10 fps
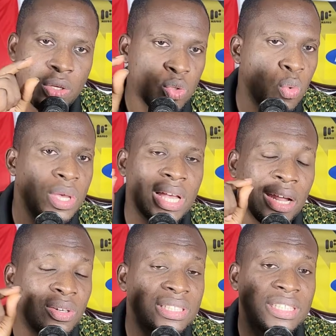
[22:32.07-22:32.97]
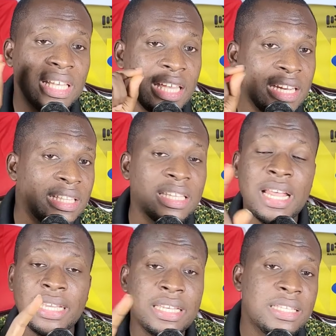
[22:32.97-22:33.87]
so we cannot say anything
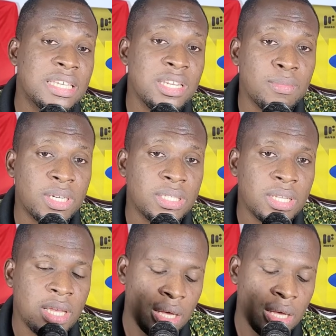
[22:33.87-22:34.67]
against anybody.